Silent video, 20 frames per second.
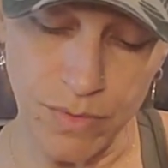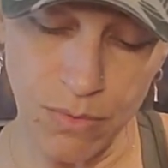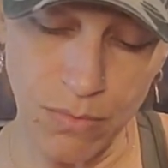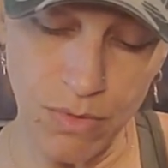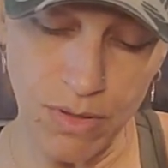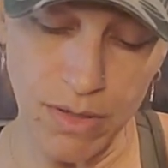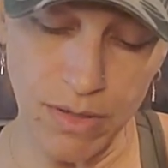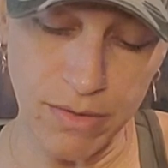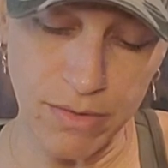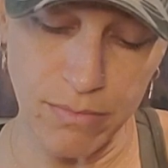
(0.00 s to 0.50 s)

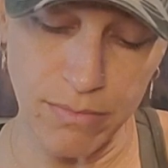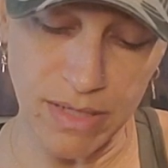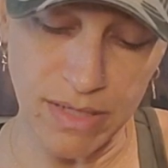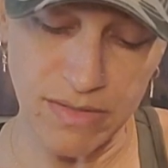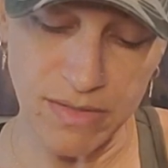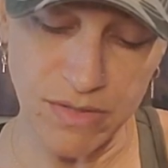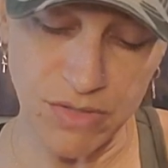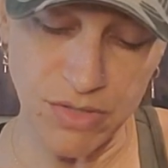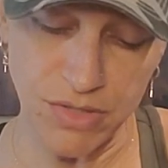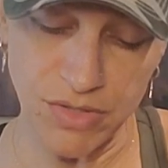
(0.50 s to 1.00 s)
What other
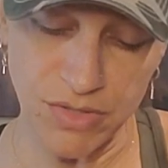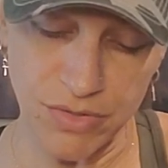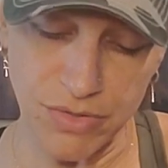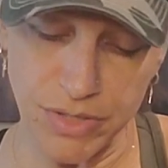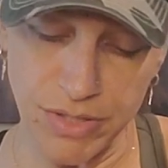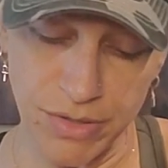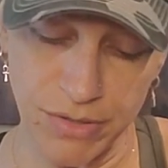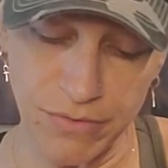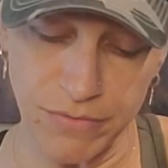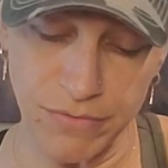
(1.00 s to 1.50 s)
messages are
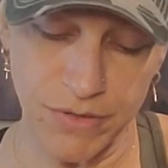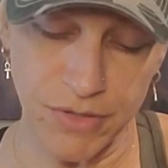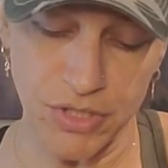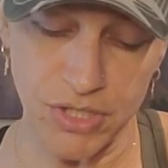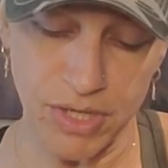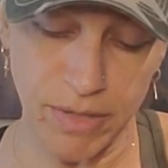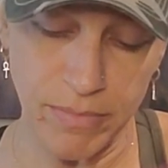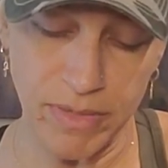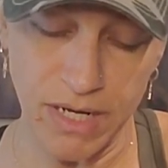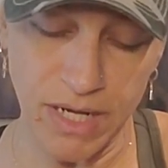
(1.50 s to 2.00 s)
here for
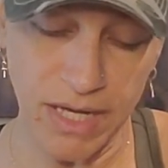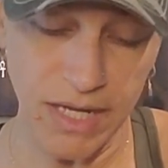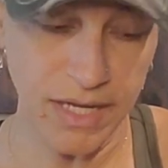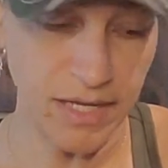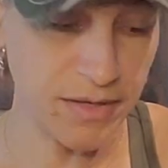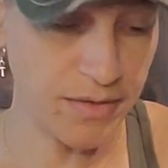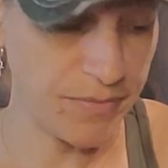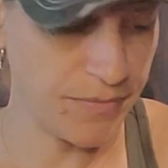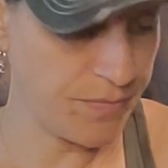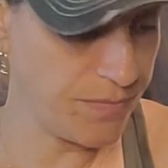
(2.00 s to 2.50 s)

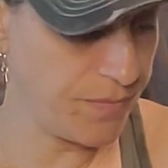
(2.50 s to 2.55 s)
Gemini?